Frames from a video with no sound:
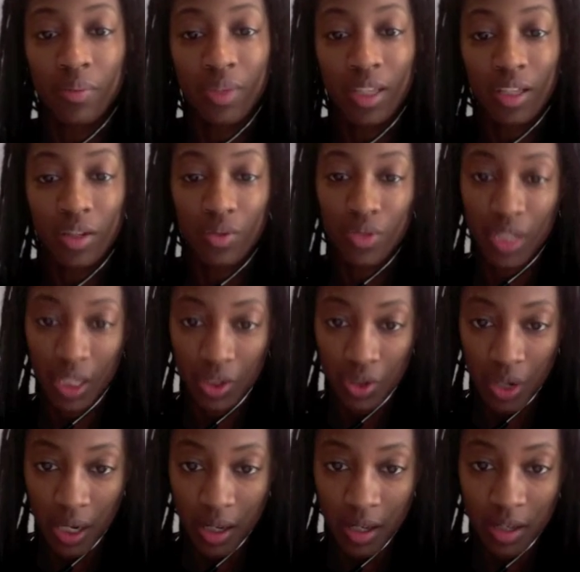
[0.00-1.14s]

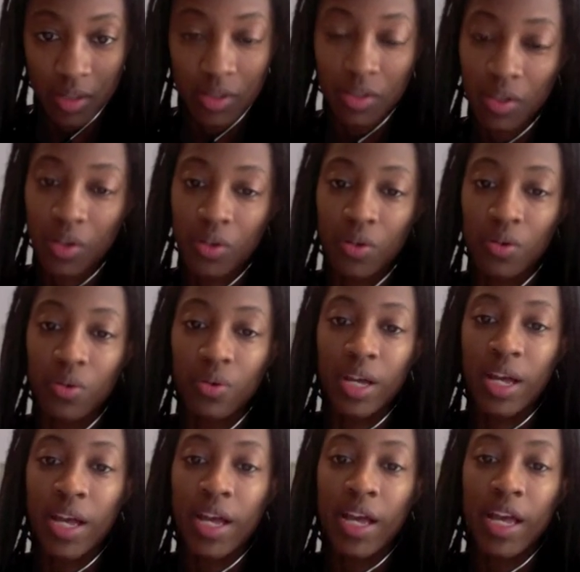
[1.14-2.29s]
egocentric. So
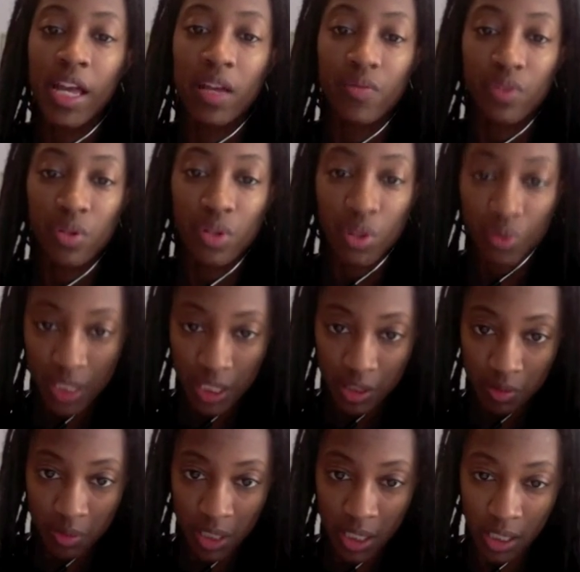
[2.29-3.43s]
if you don't tell
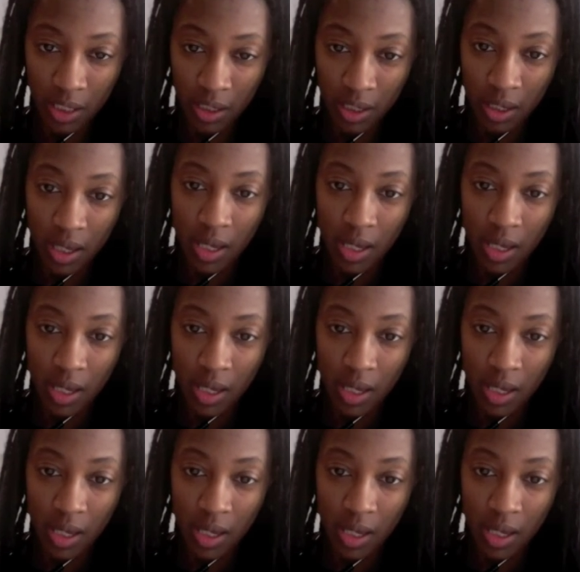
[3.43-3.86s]
me